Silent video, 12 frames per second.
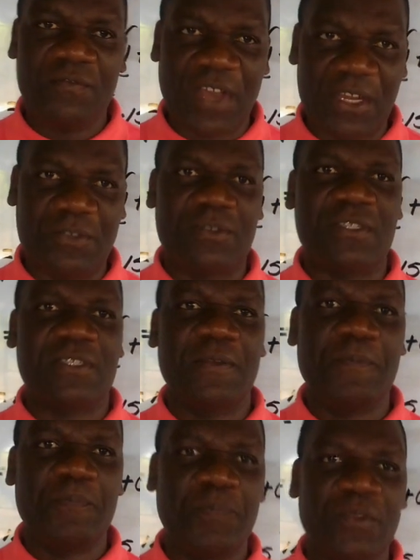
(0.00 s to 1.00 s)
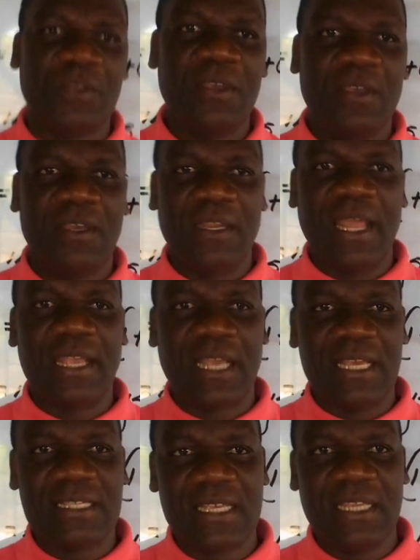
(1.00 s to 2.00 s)
values. Like
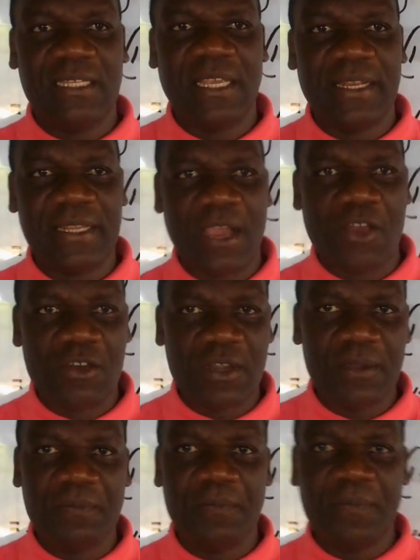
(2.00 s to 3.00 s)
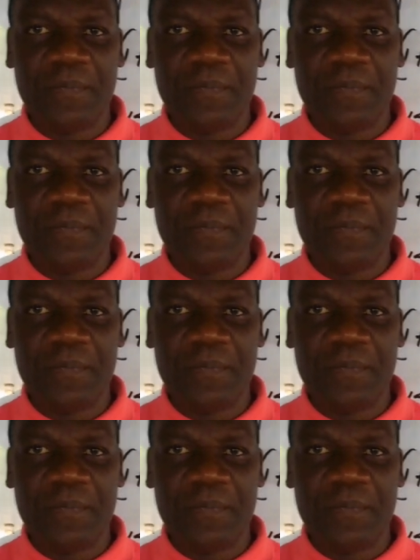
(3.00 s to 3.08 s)
I said earlier on,